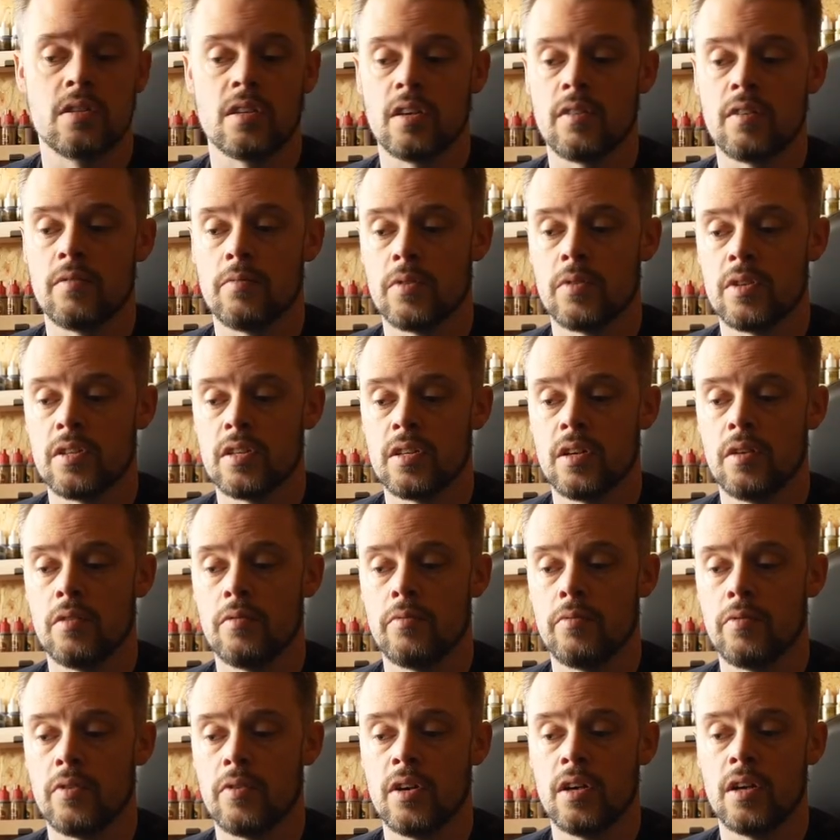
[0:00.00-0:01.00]
to give
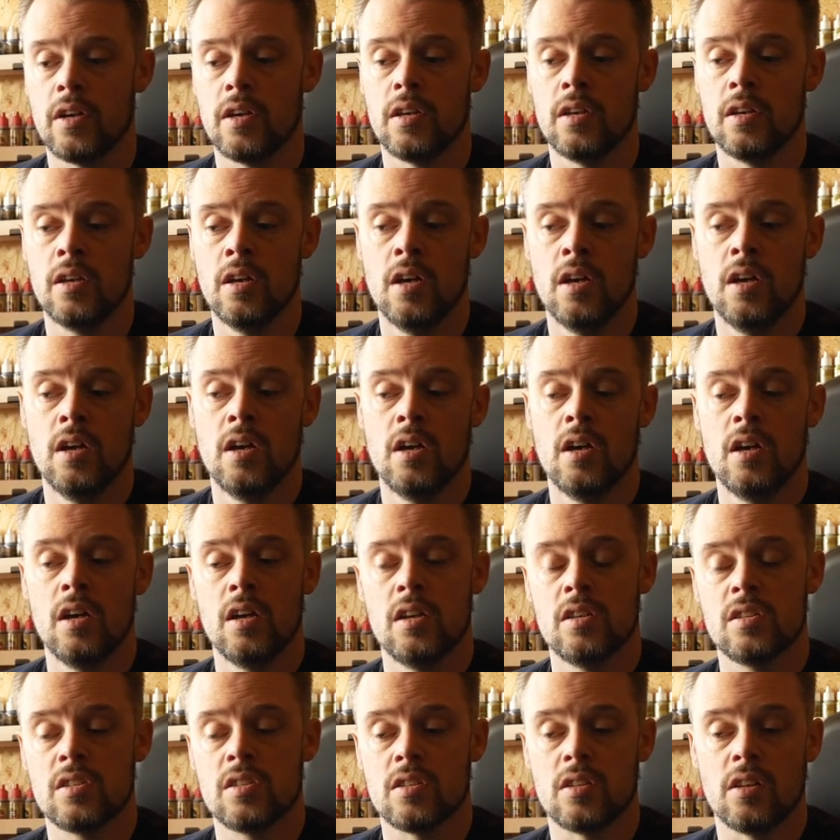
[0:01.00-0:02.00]
myself a
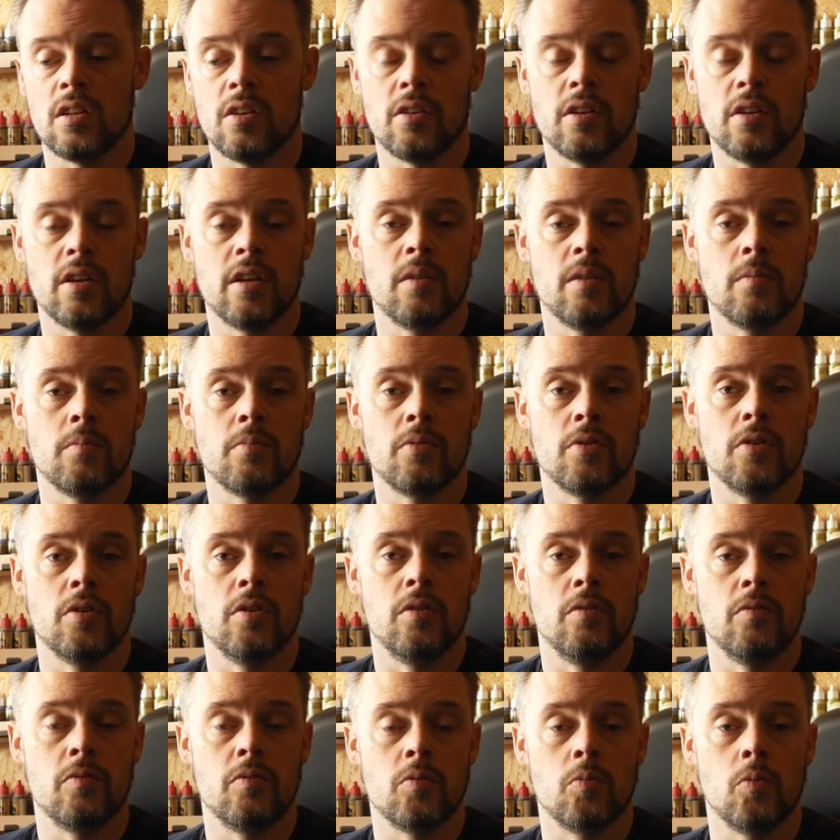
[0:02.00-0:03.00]
slightly
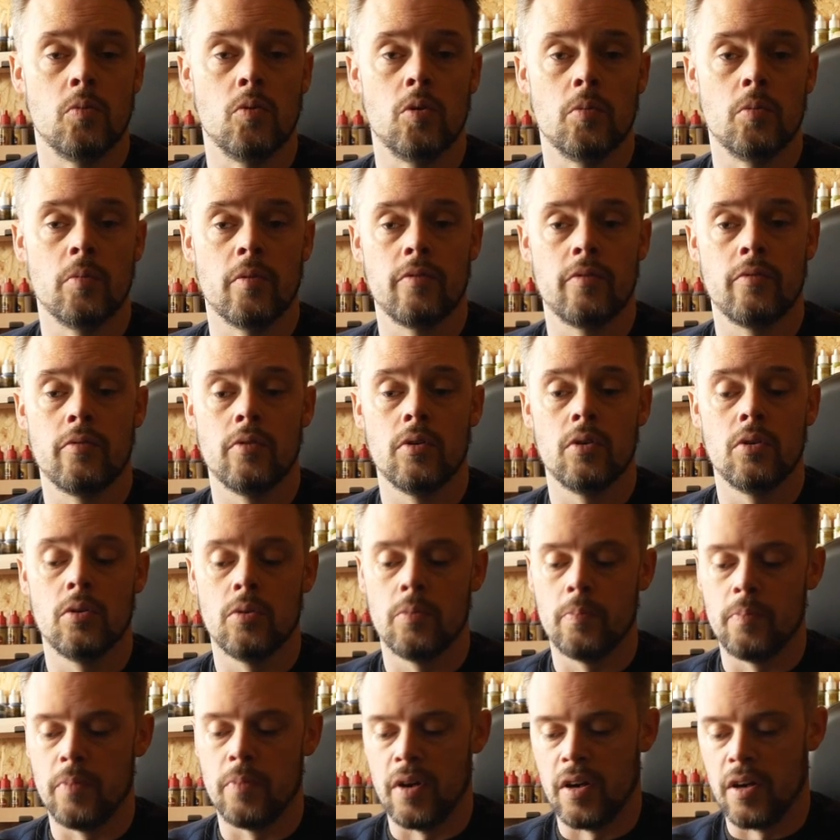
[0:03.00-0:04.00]
improved warmer
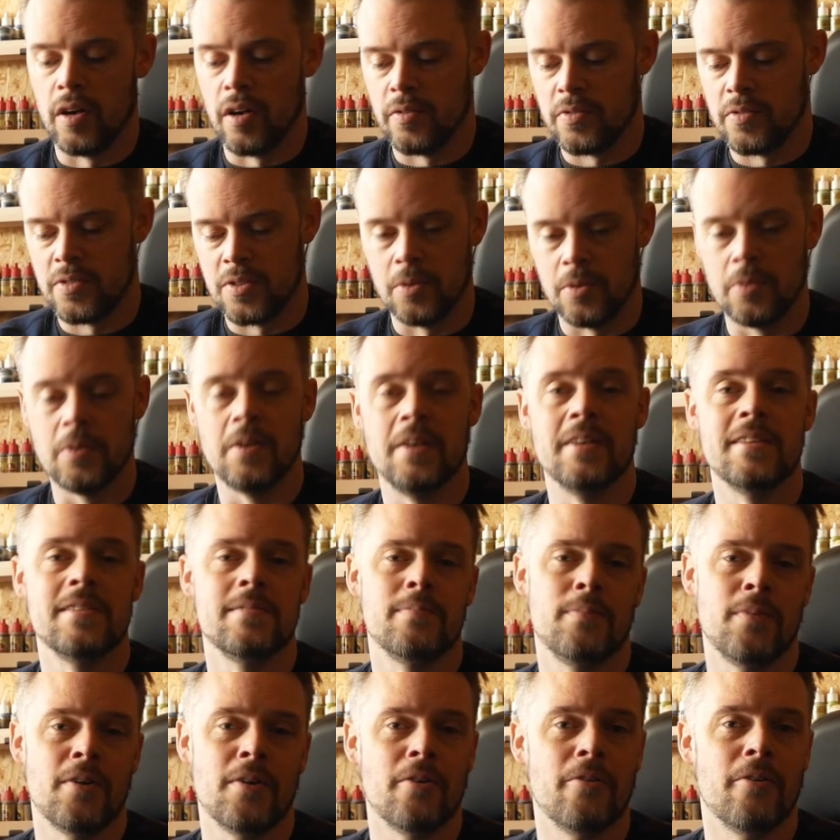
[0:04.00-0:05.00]
floor, but I still need to
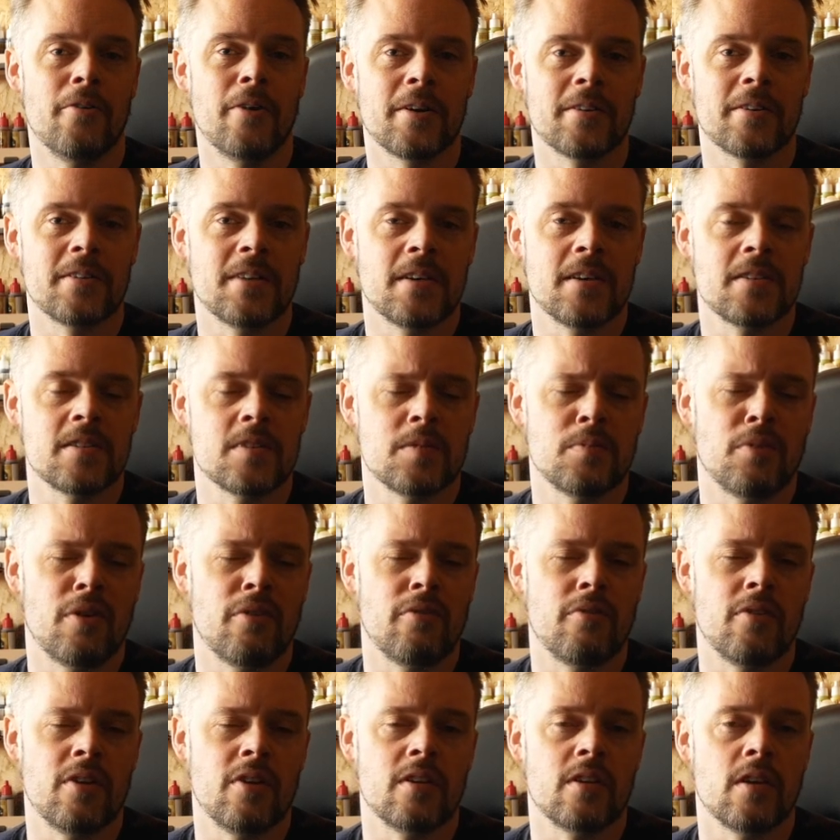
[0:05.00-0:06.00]
put a rug down so my
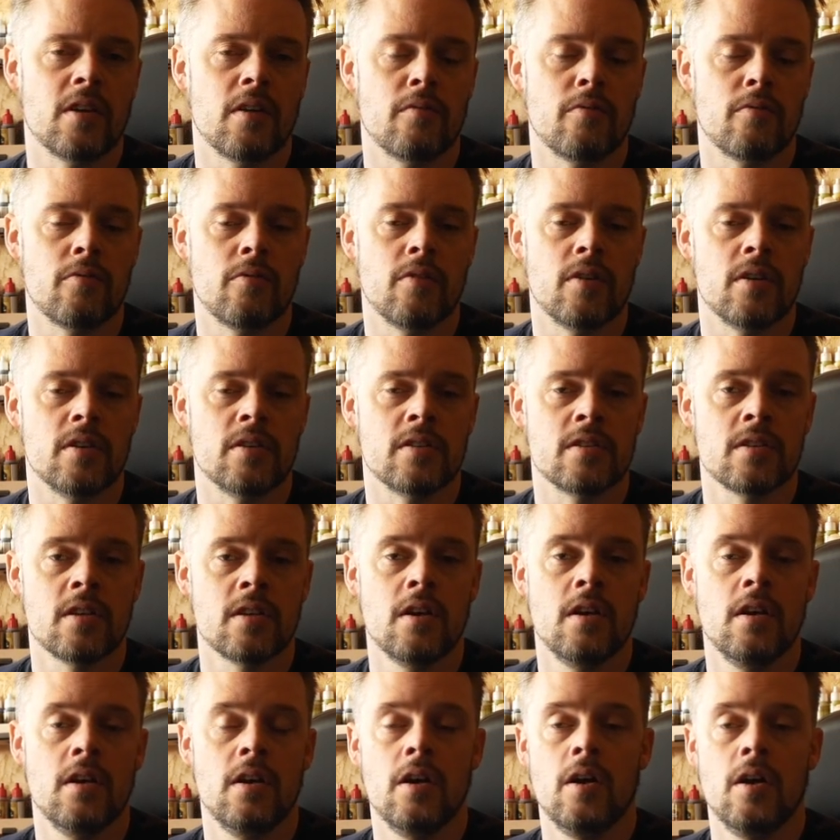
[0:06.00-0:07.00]
feet don't freeze.
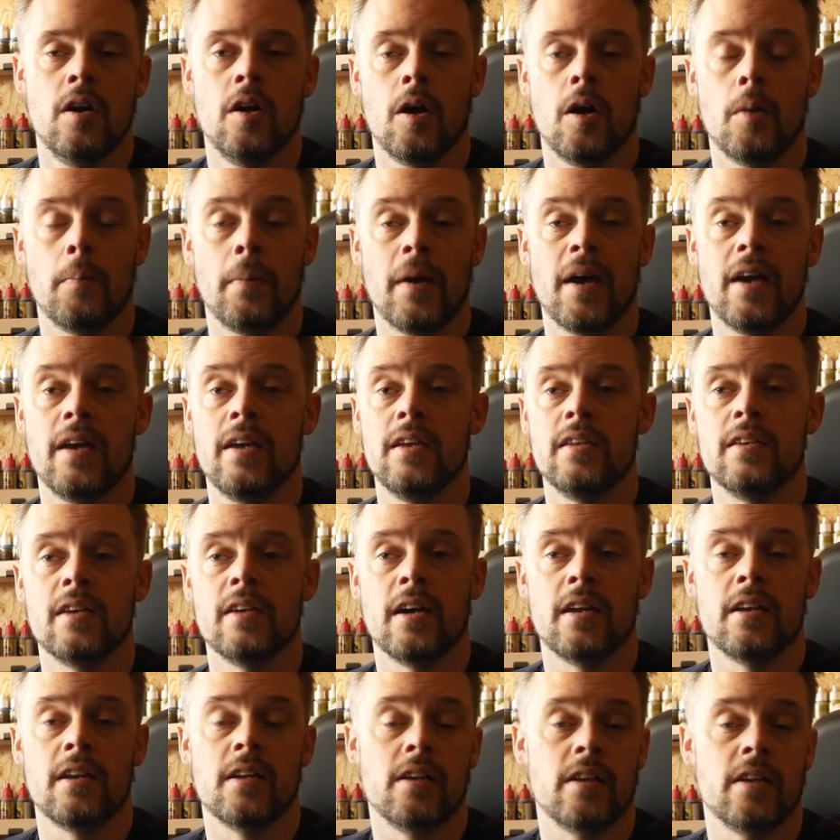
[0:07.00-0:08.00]
I paid
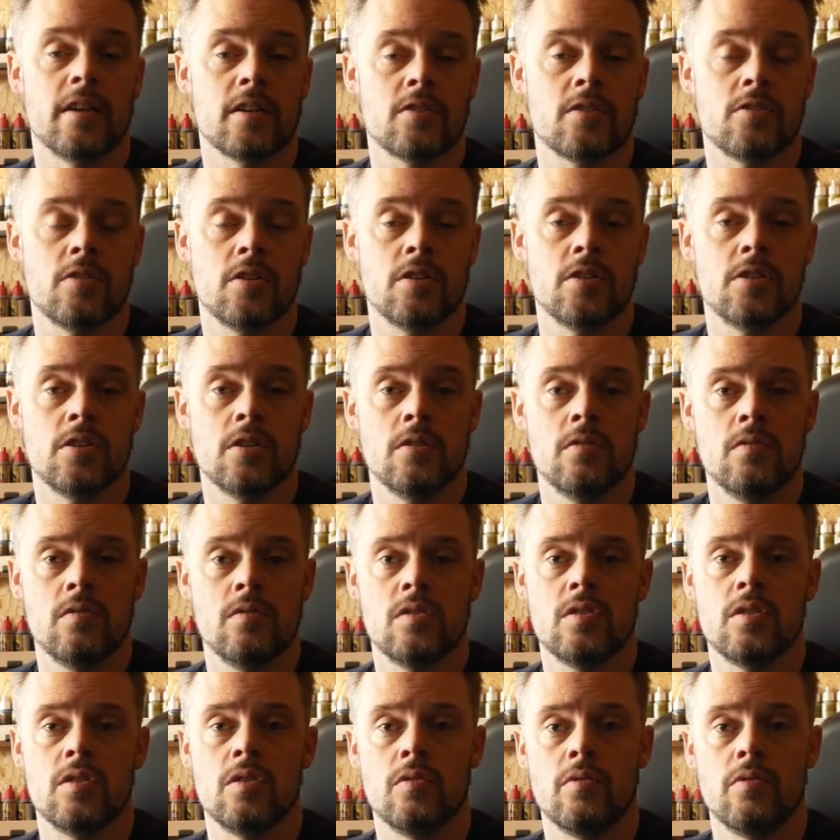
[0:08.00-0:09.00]
an electrician
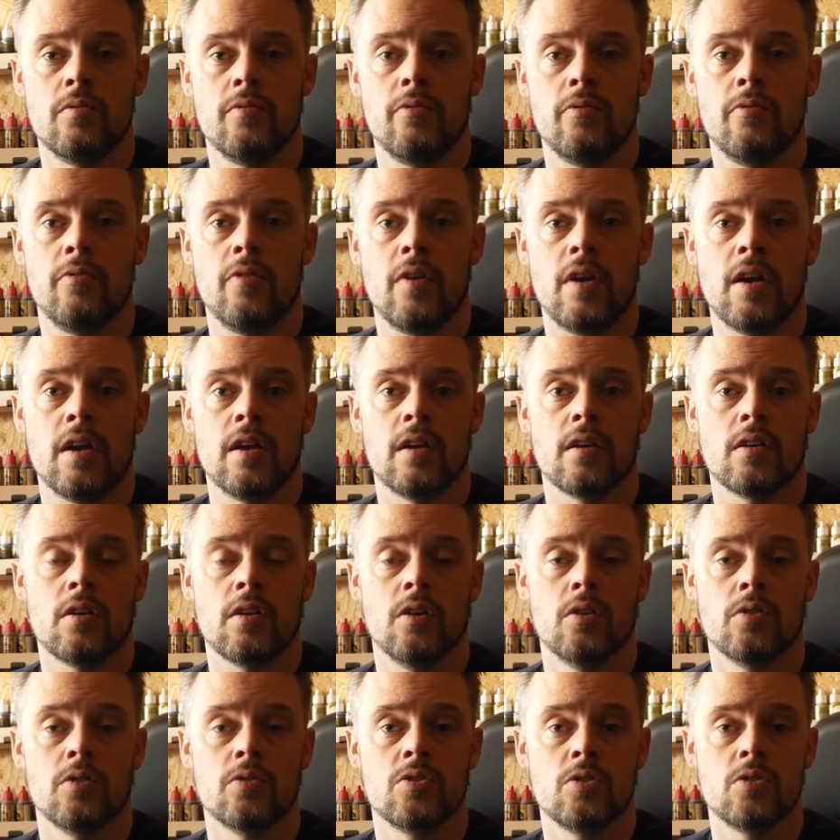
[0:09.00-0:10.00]
to fit
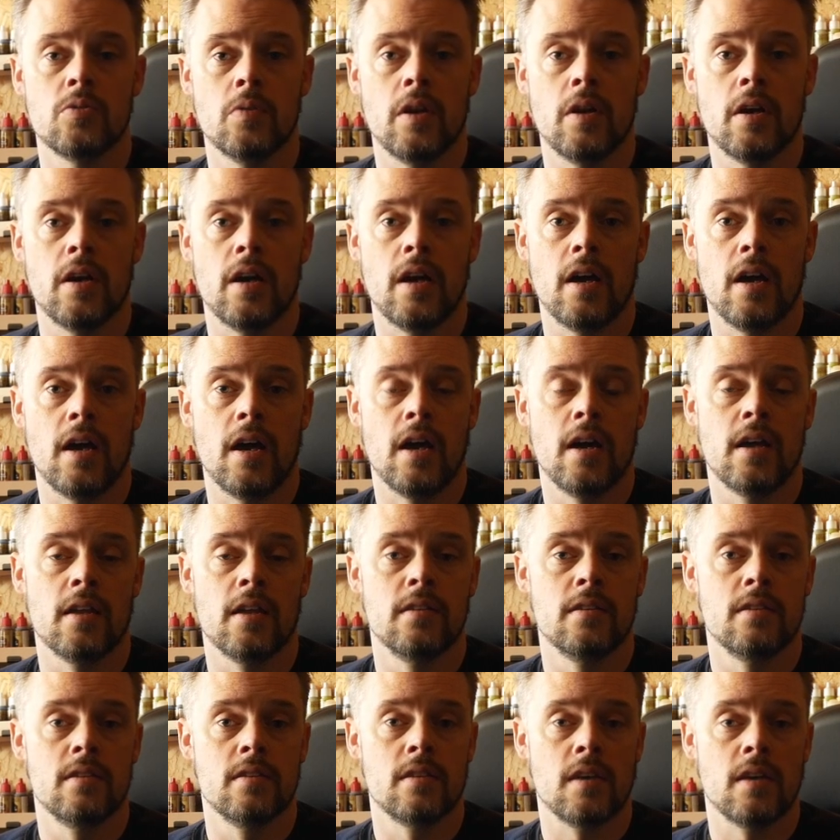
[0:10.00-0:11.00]
conduit
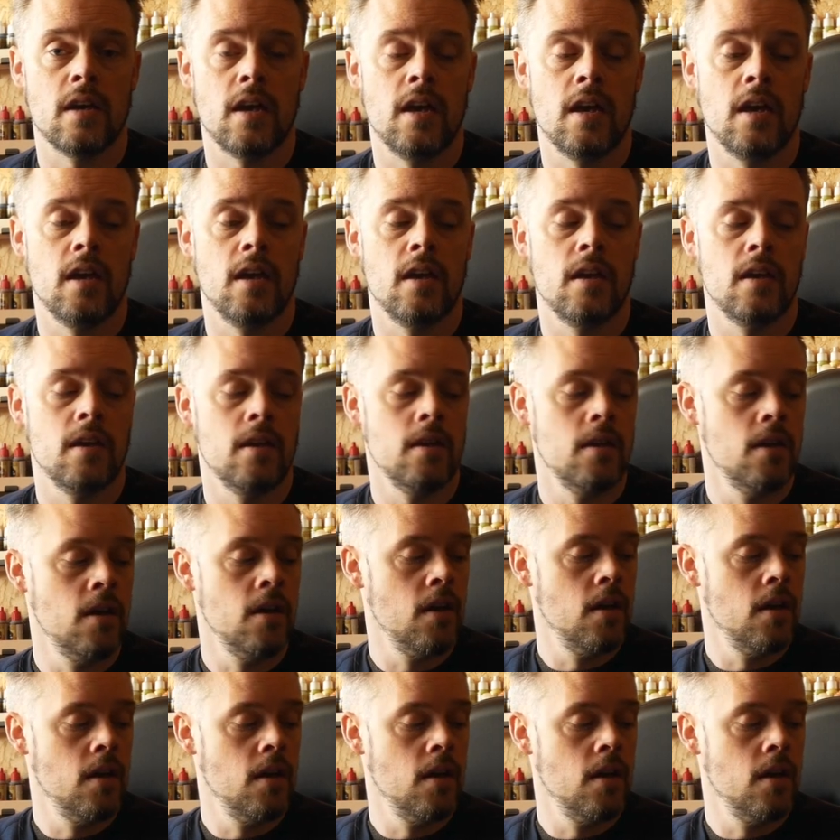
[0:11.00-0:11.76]
and a